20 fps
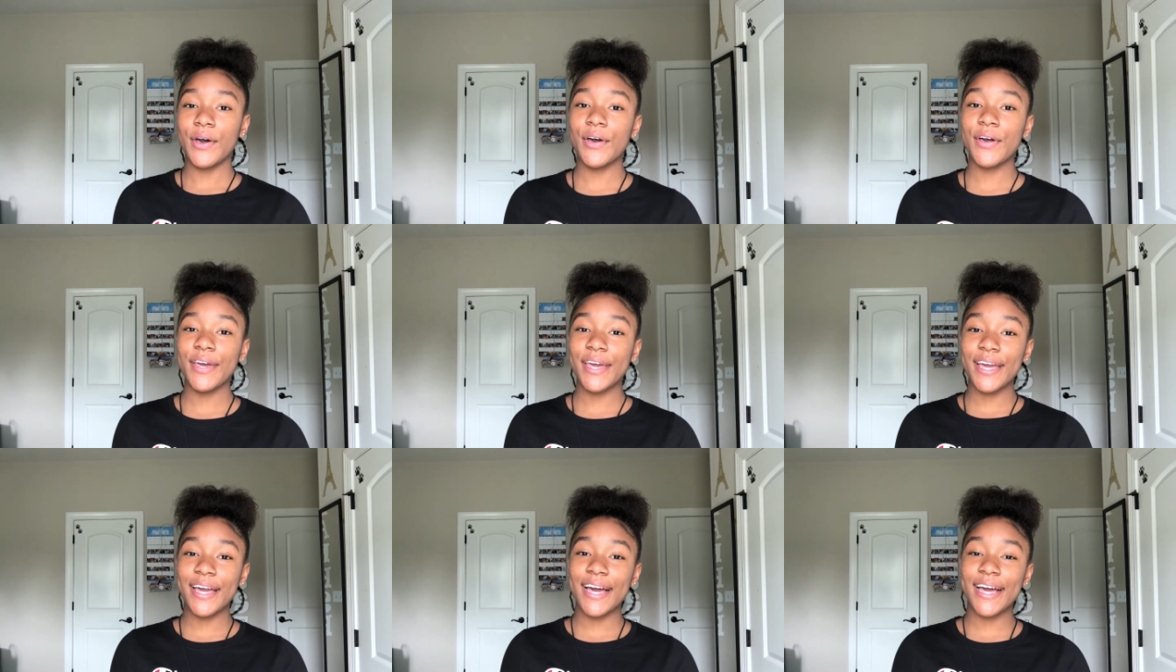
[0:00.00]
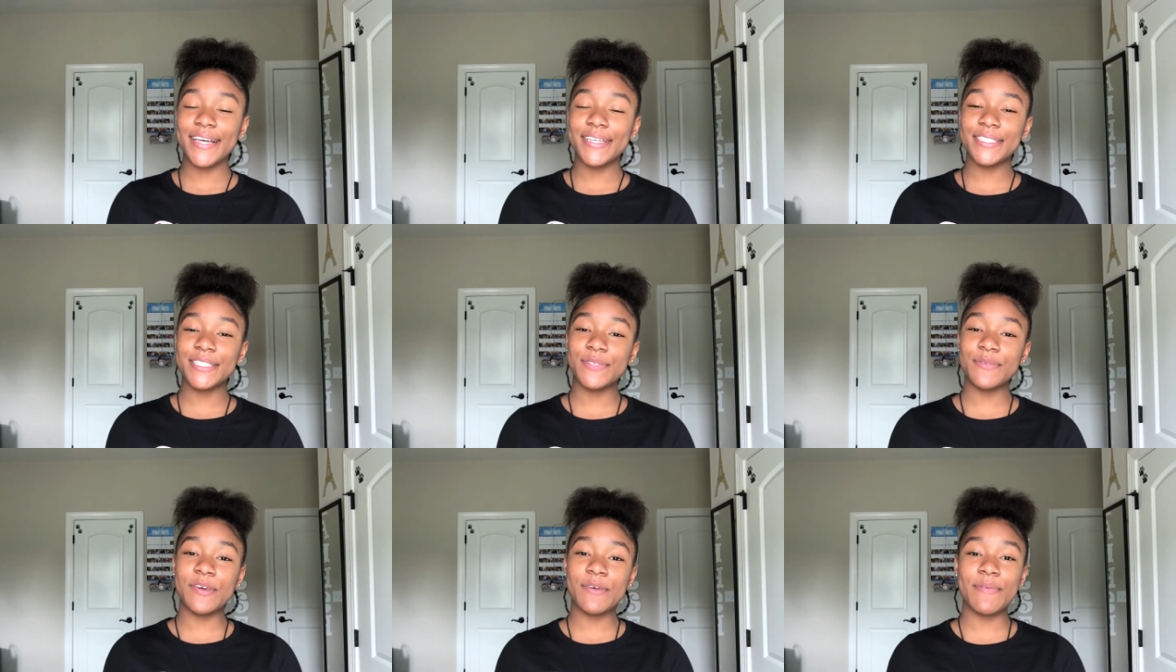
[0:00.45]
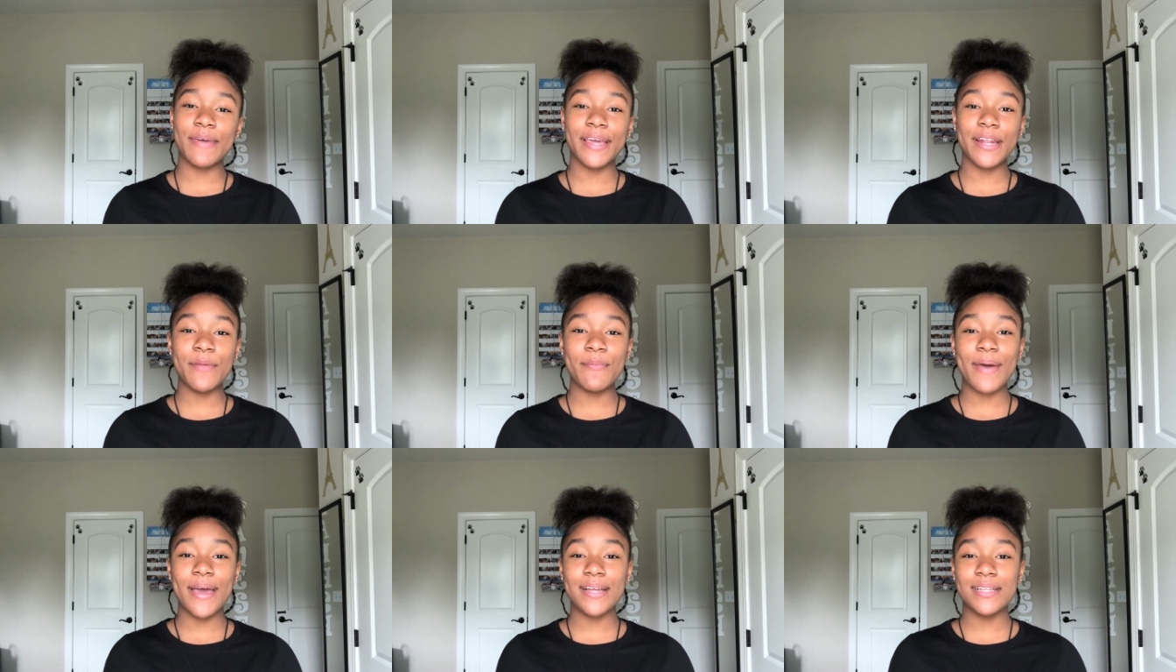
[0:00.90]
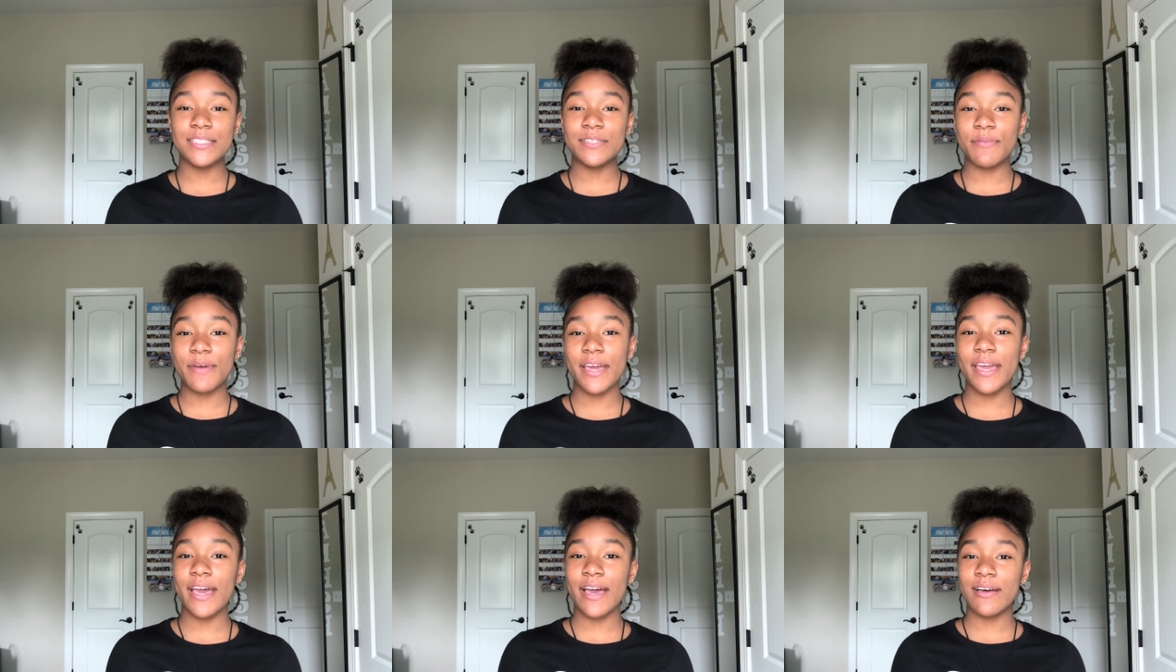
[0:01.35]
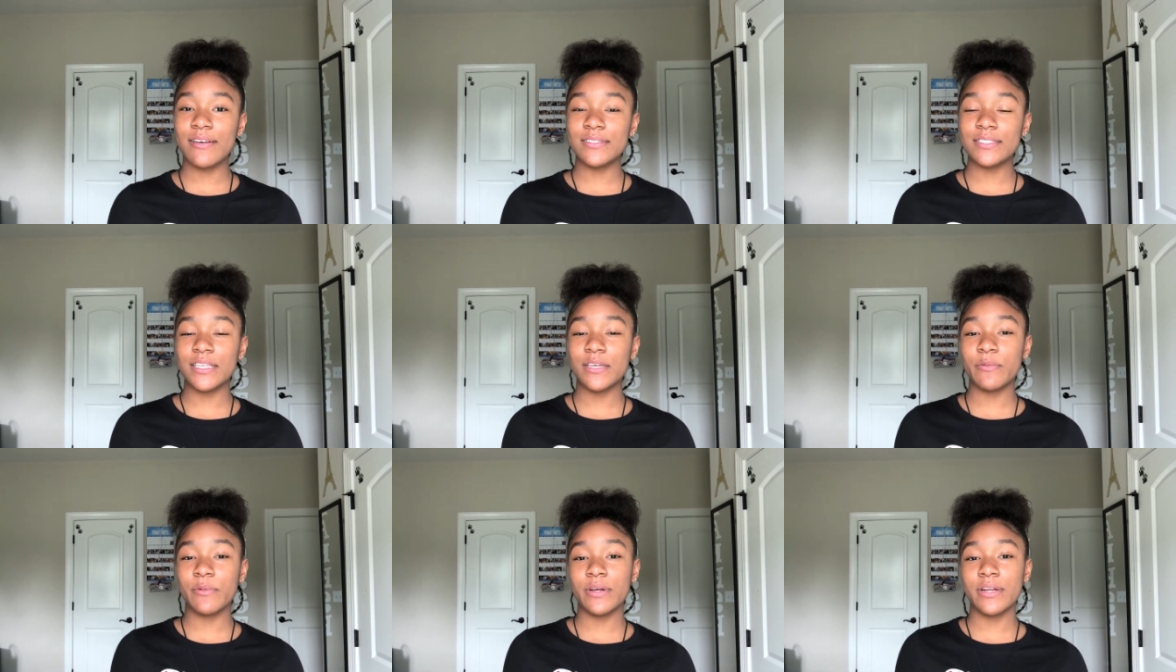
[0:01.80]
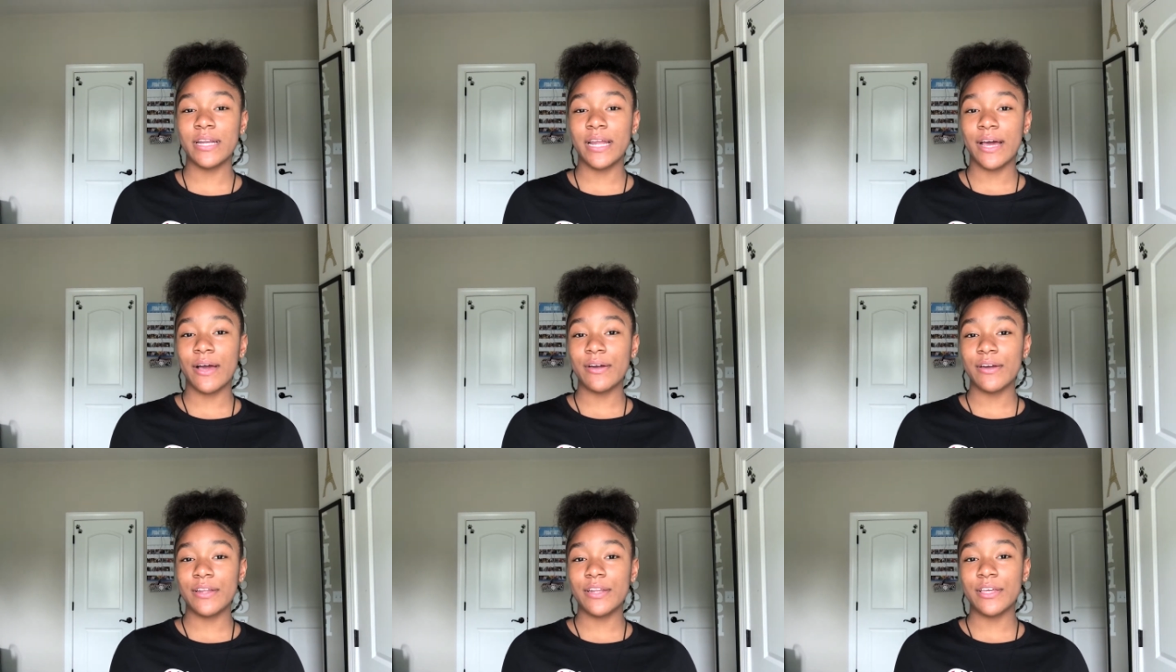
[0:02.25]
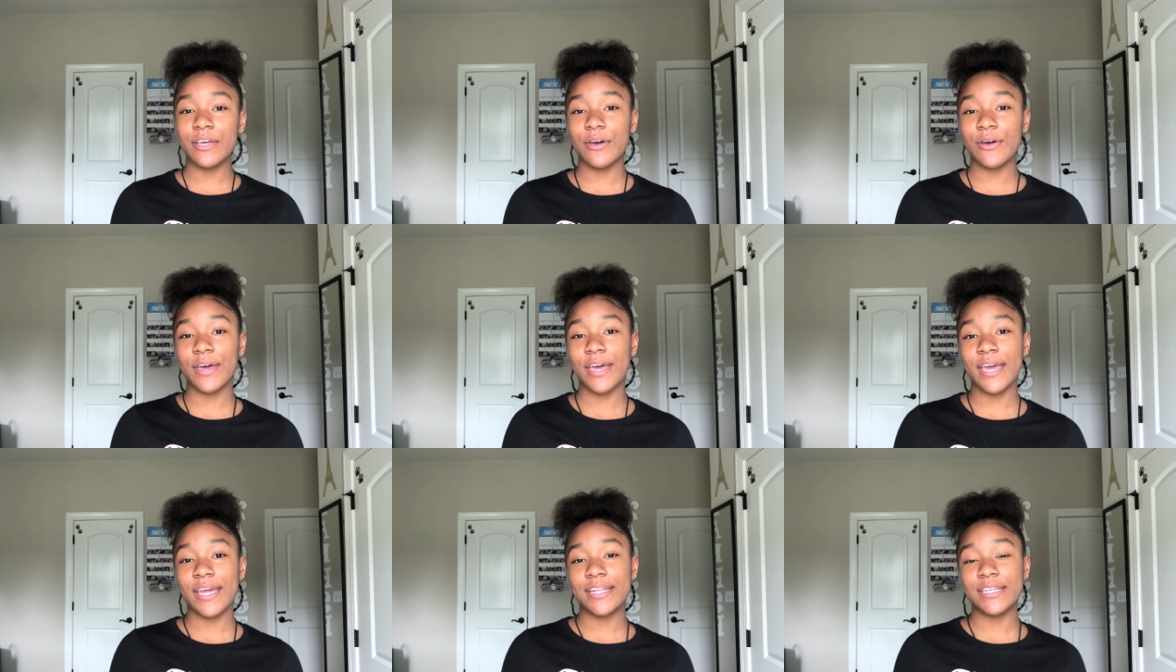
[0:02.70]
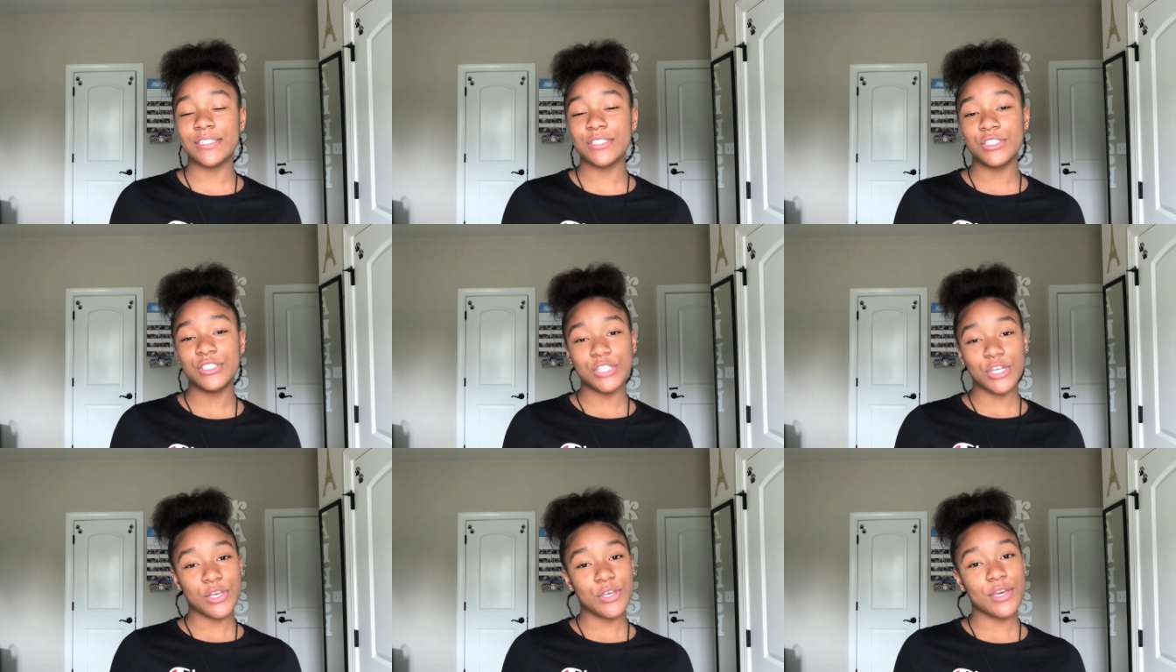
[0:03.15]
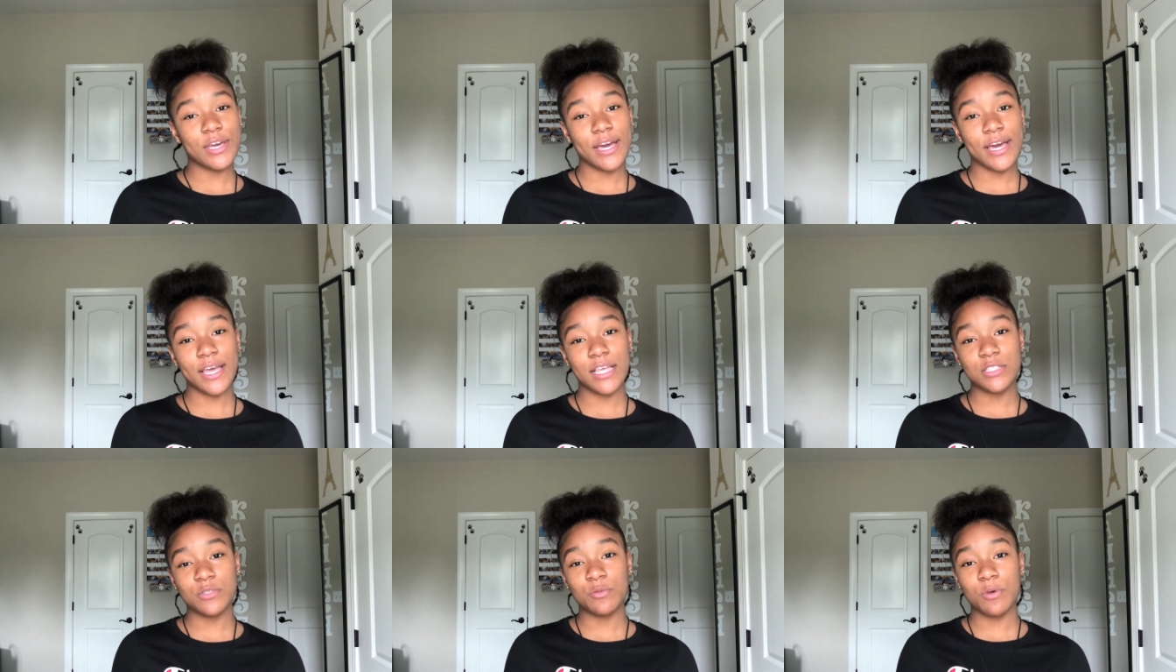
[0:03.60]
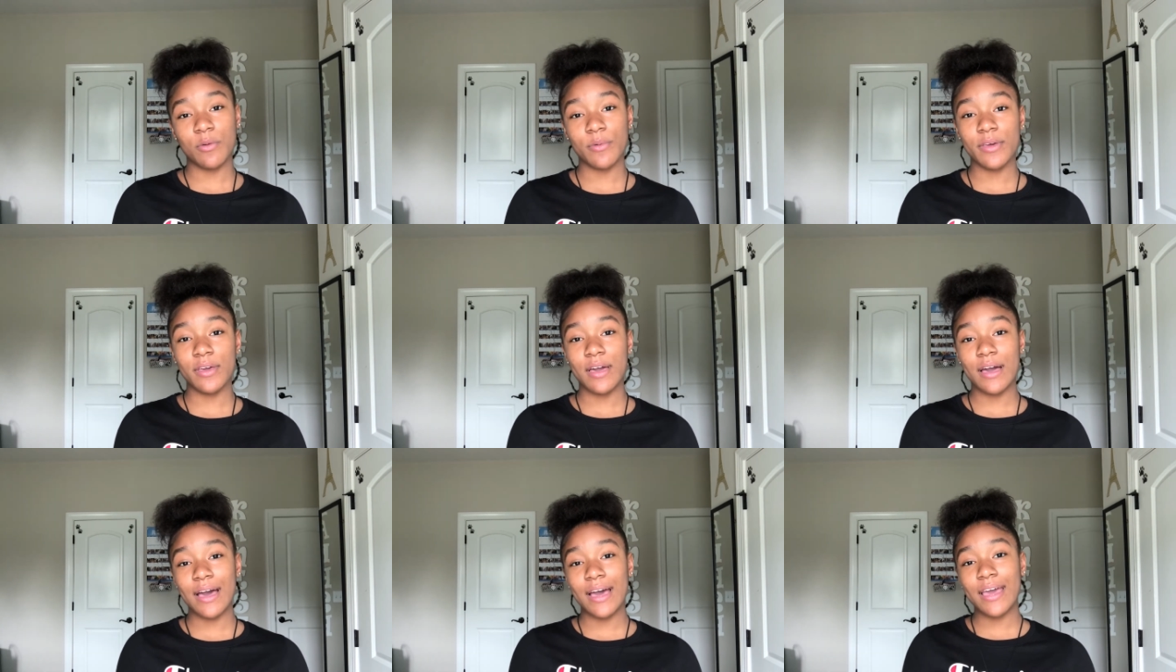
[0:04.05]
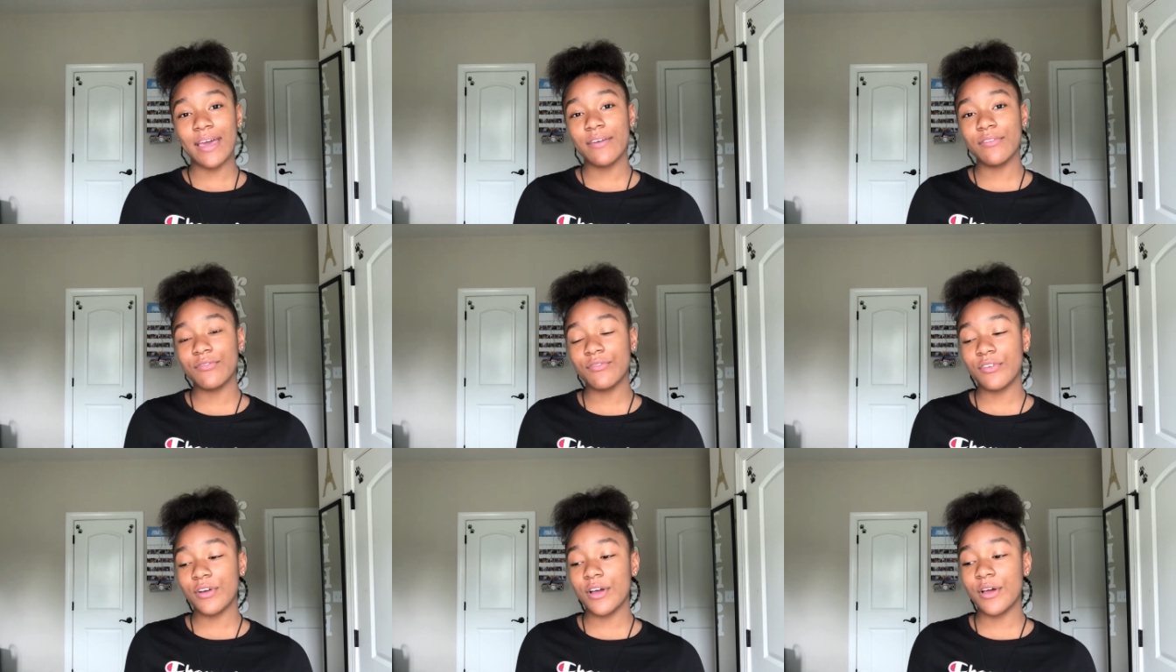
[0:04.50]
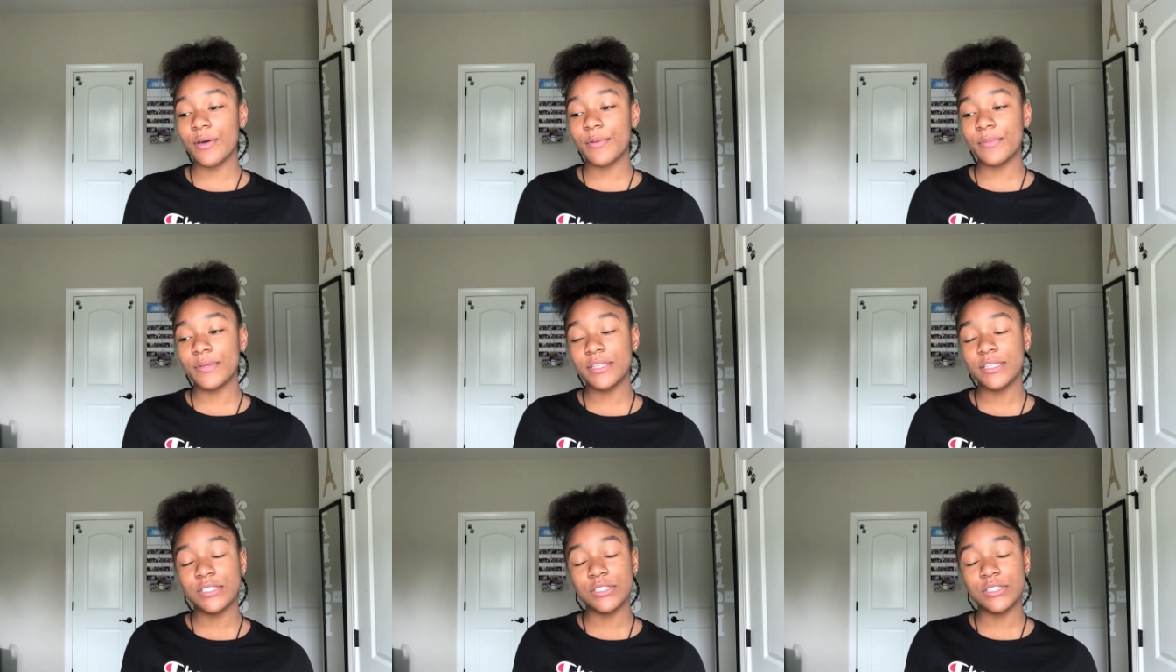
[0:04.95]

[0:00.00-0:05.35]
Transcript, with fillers: Okay guys, so we made it back to my house and we're now gonna go ahead and show you guys what we got from the